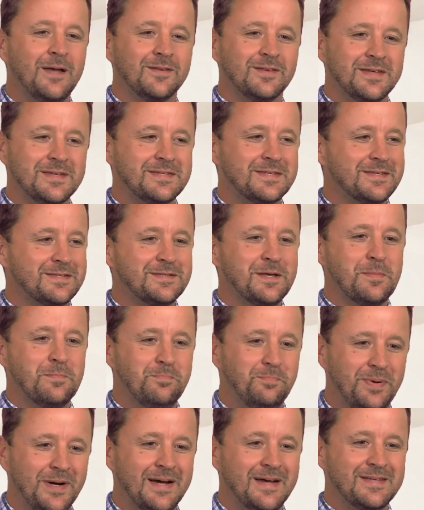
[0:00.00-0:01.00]
this is the
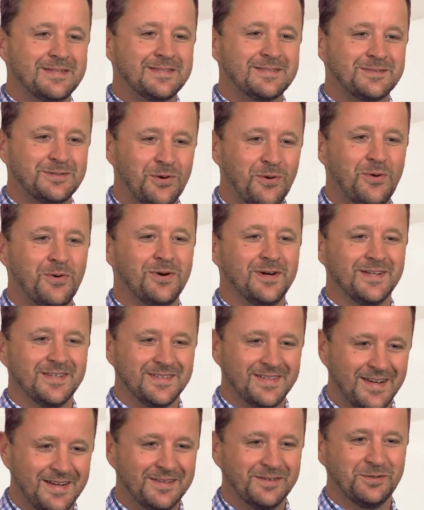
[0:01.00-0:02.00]
best store
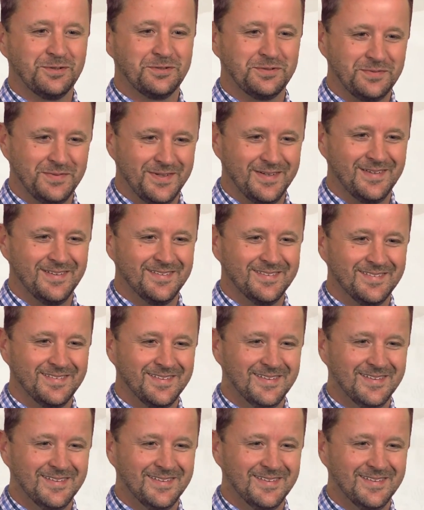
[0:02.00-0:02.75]
in Taylorsville."